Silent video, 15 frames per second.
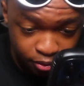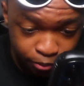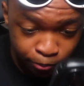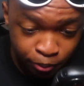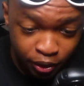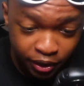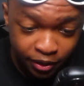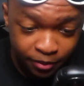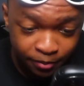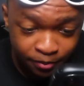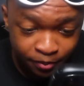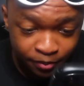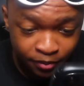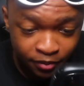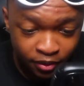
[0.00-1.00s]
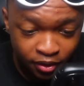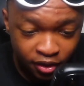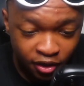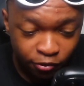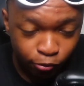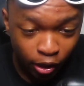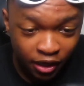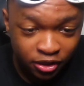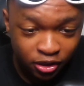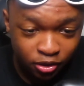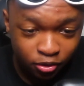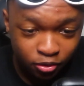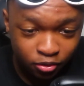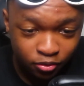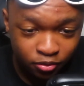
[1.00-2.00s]
put
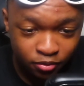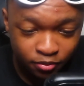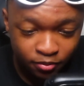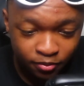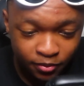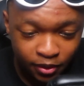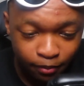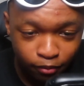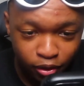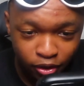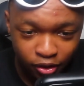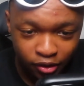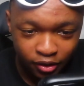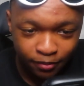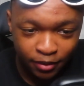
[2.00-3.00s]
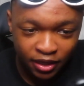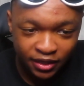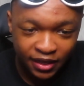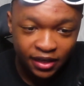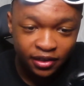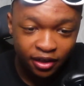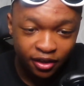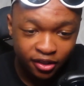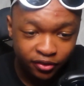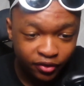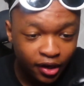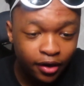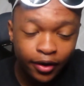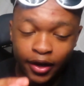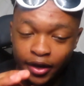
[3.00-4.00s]
racial blur, because that looks
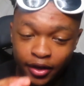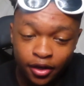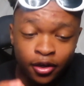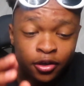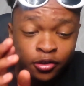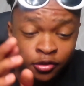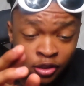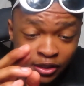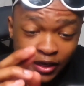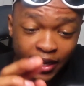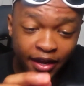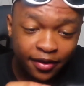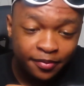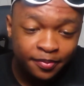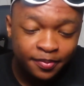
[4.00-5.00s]
fire right there. You see that?